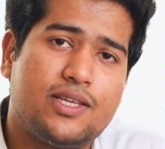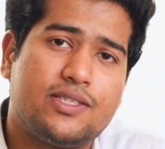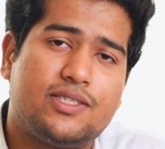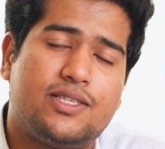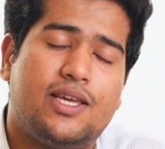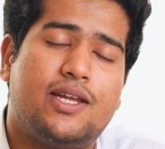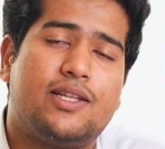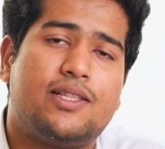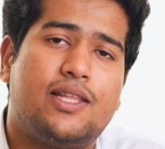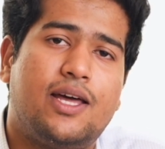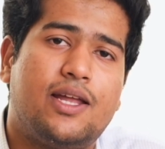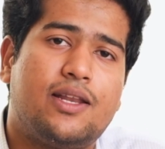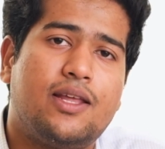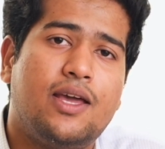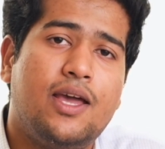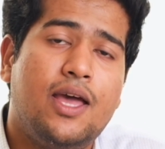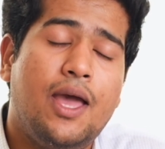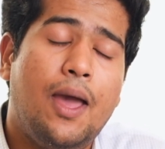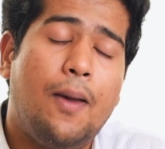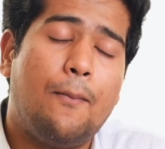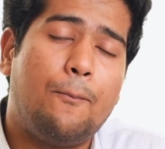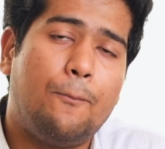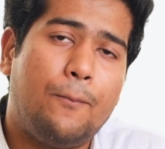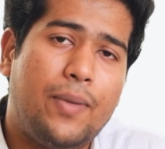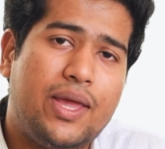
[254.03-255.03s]
They said that
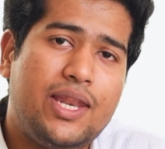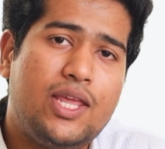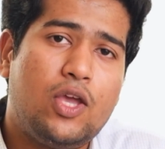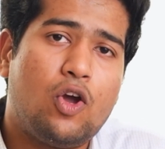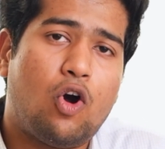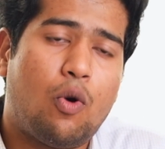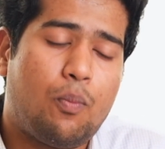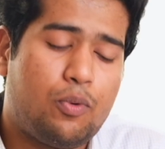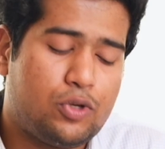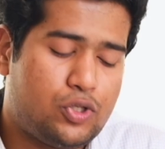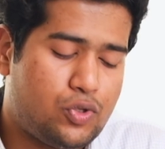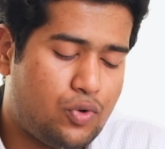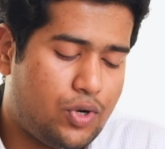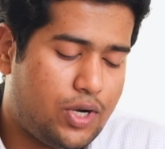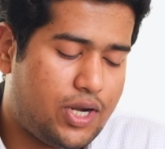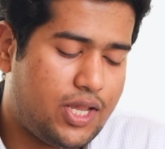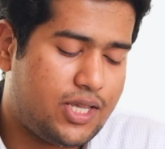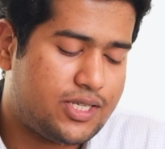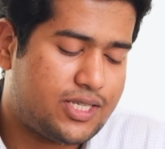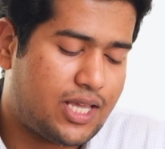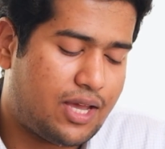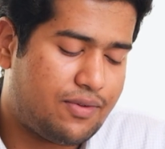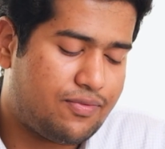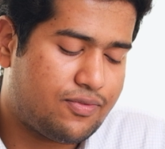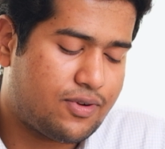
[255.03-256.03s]
many
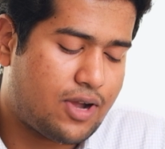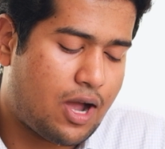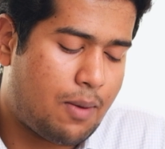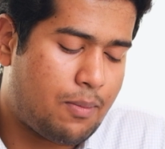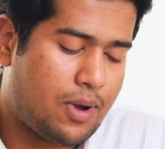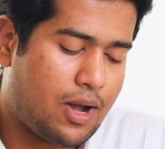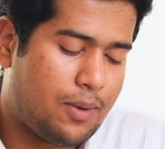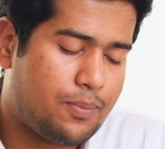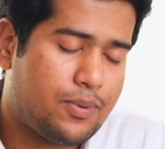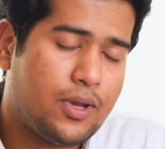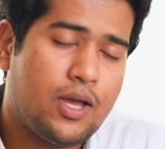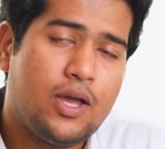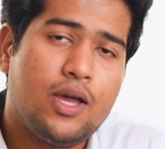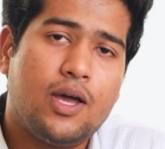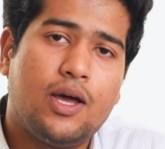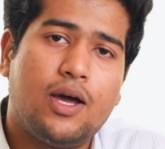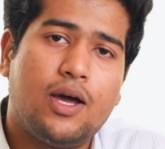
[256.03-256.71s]
opportunities have come up